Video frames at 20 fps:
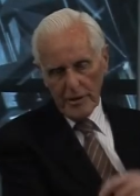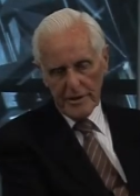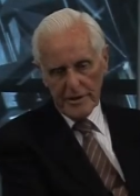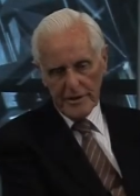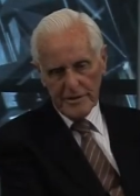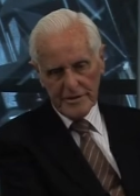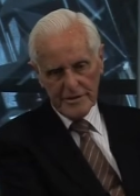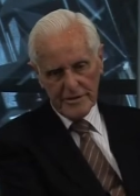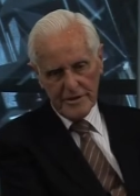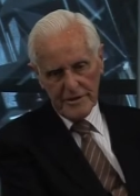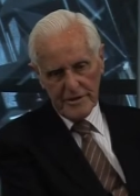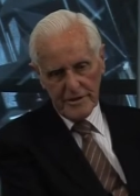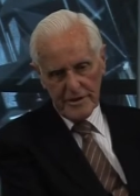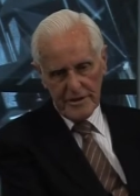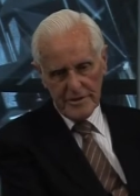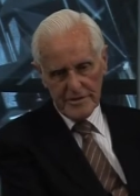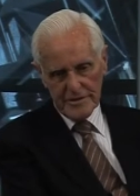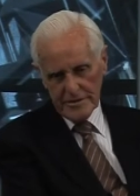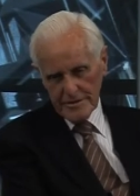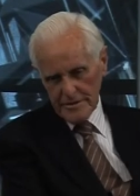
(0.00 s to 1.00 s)
incident,
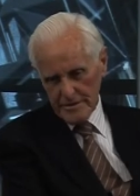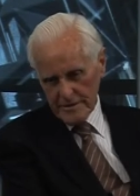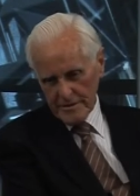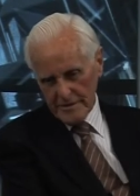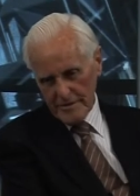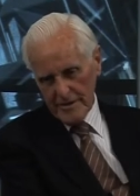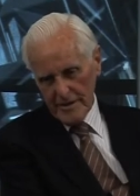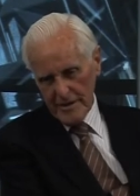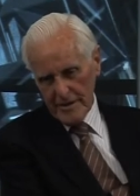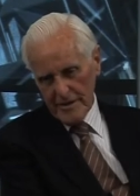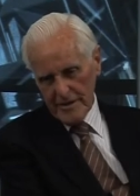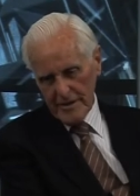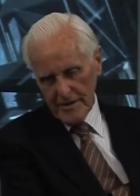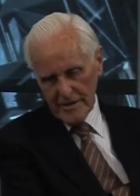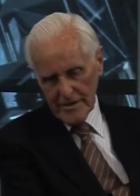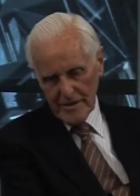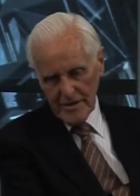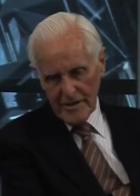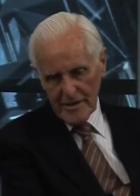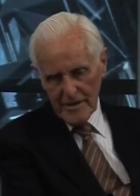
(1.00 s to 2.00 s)
incident there
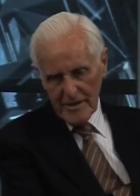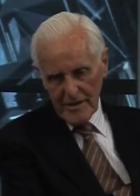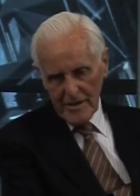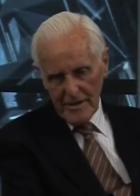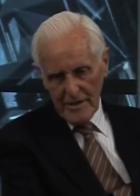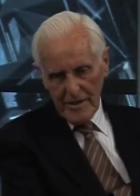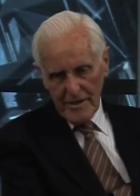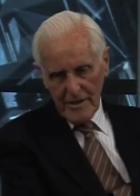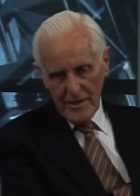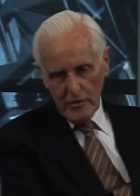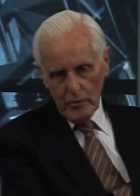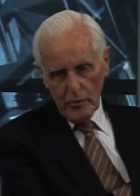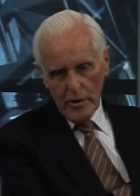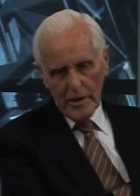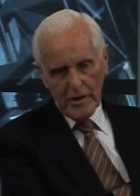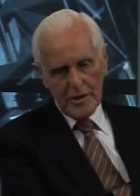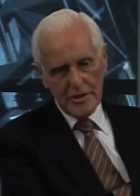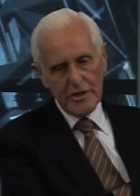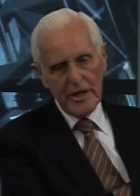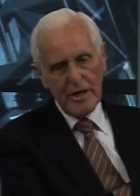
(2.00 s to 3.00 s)
that one
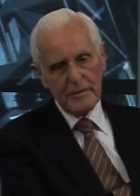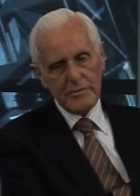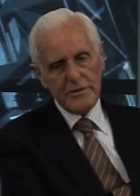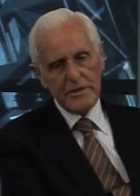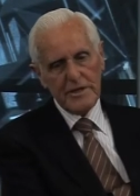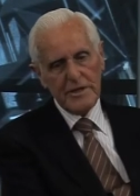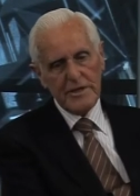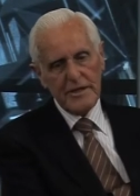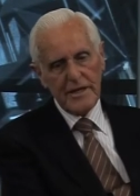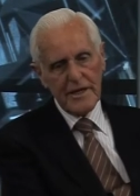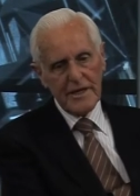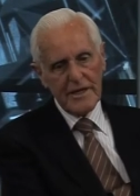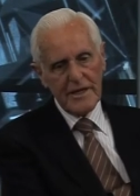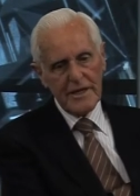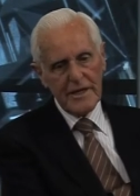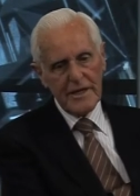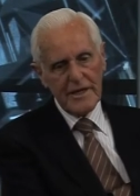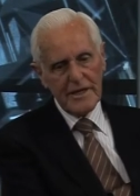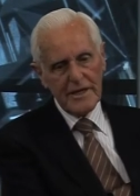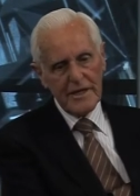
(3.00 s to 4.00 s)
of the chaps
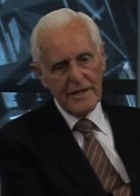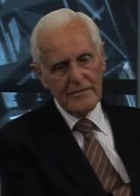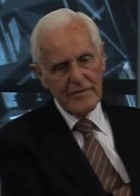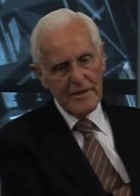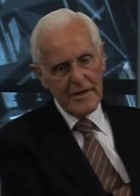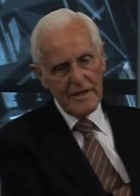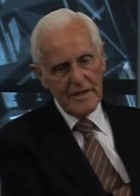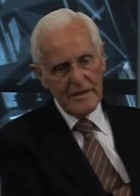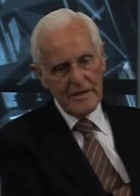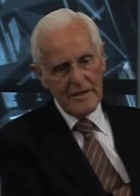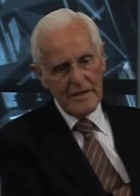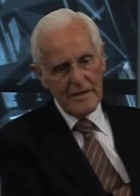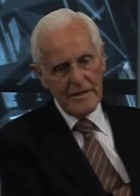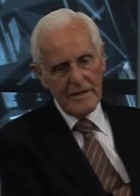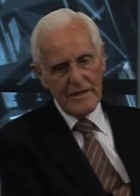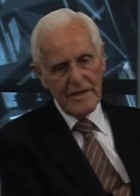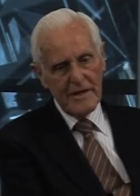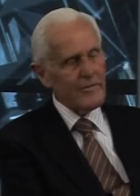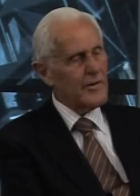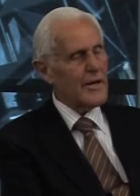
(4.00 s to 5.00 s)
said he'd never get,
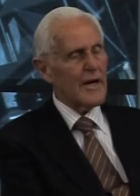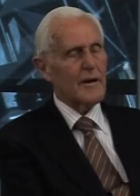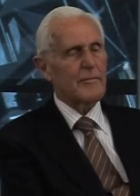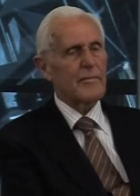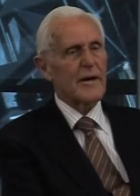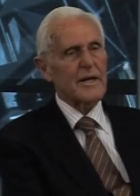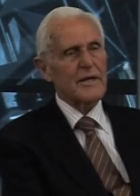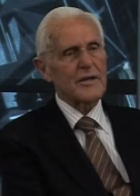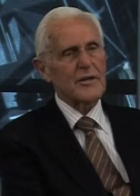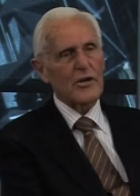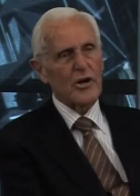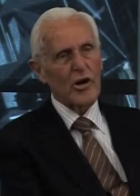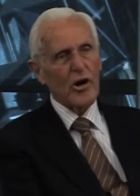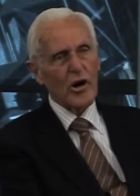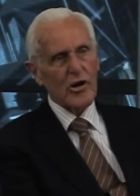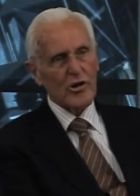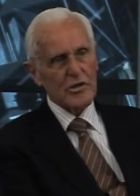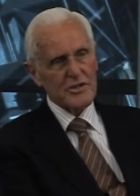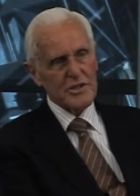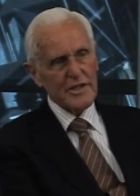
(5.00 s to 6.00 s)
never go back to the
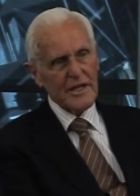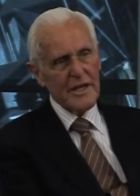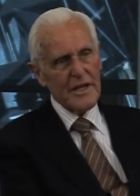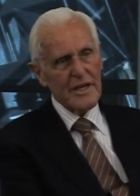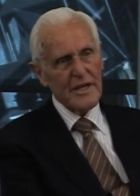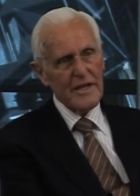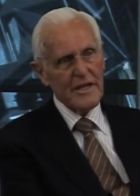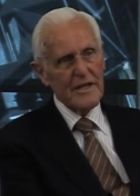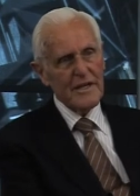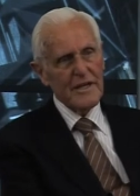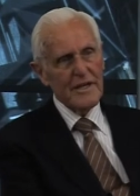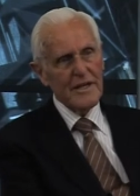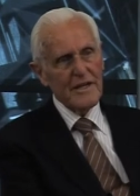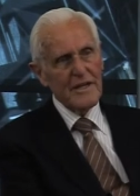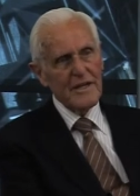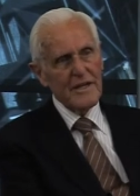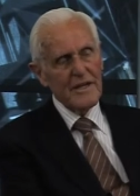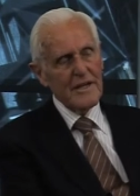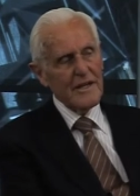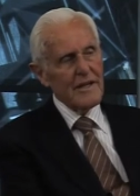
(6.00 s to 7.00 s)
islands again.
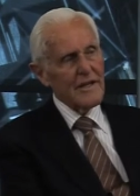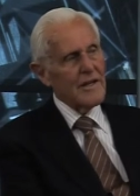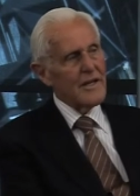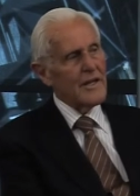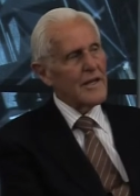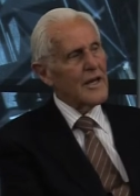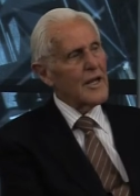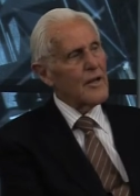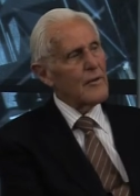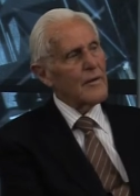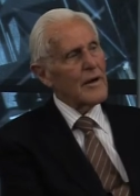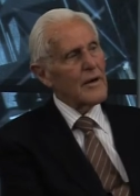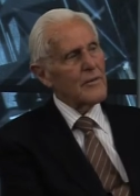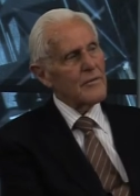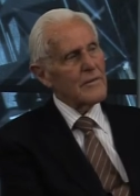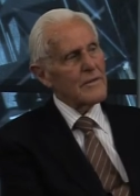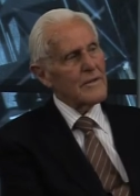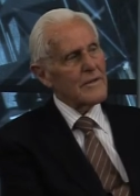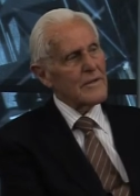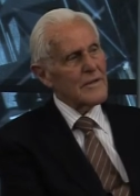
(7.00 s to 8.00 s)
Anyway,
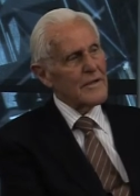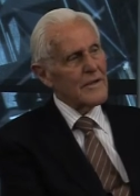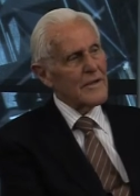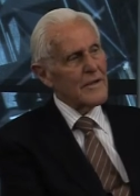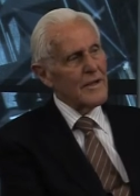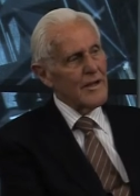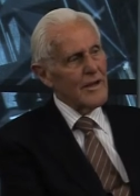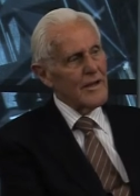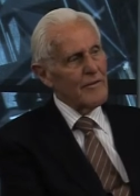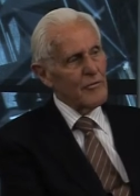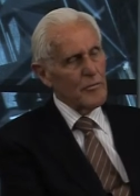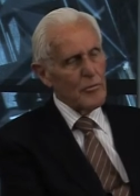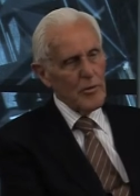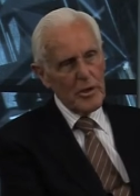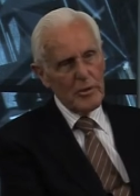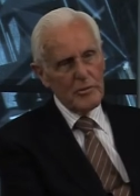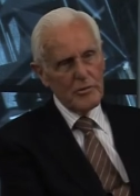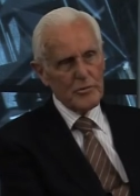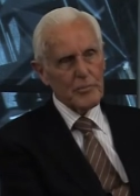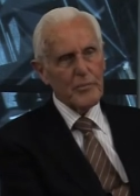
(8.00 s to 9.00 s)
and
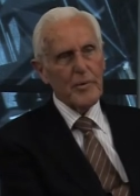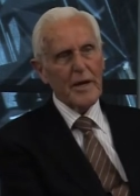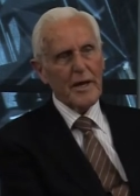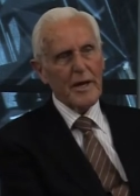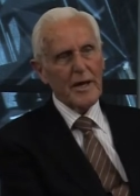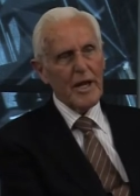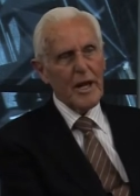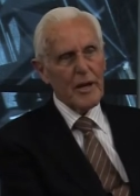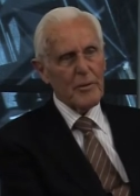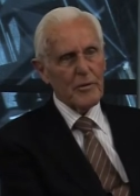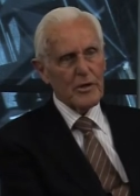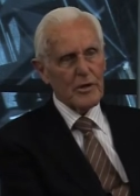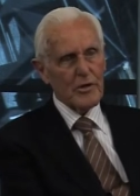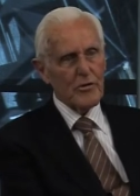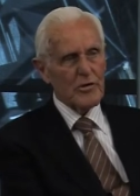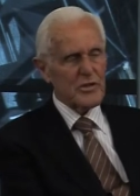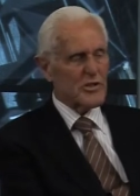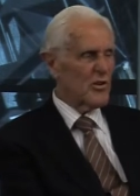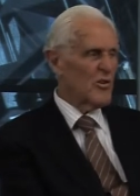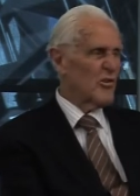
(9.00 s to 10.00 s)
everybody was picking at him, of
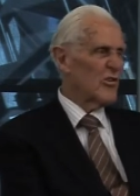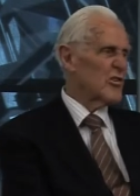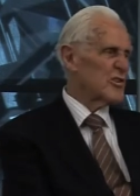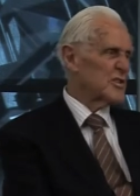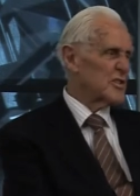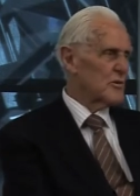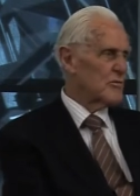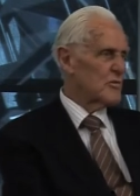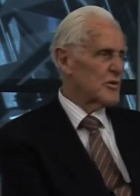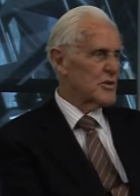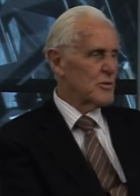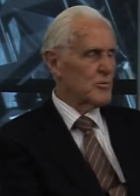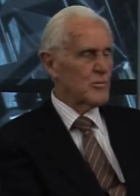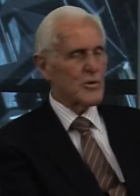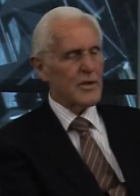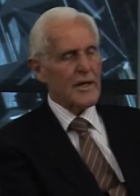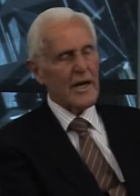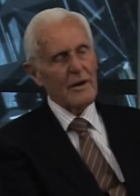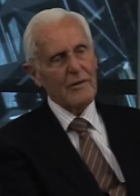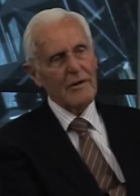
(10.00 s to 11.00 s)
course. Of course you would, you
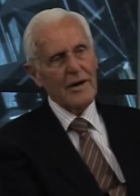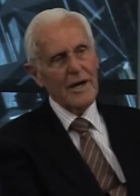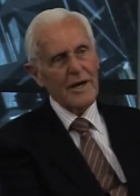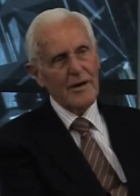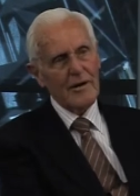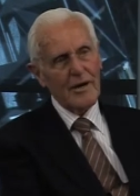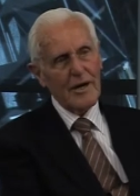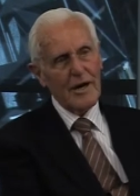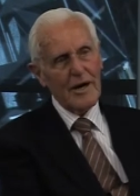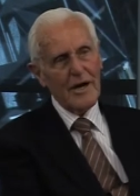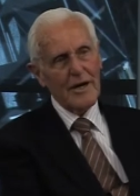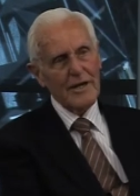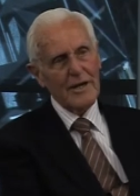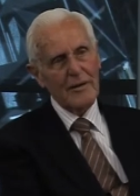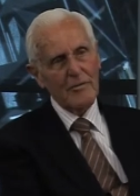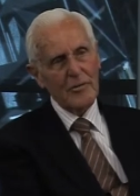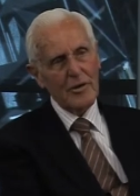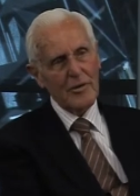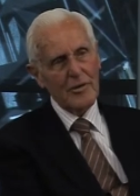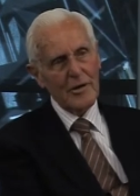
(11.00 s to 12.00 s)
wouldn't go
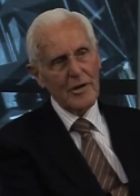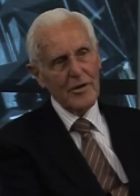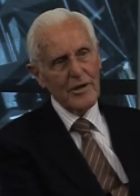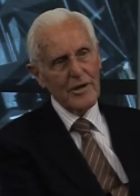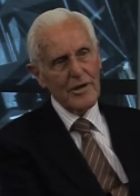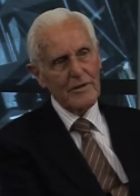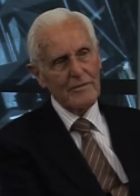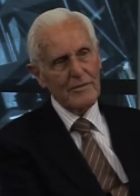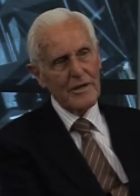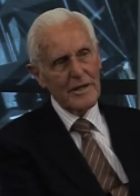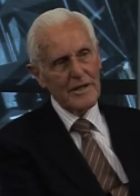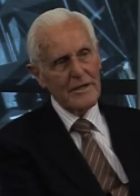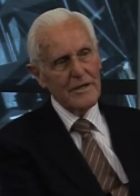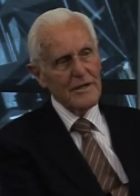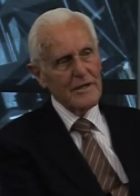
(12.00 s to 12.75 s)
AWL anyway.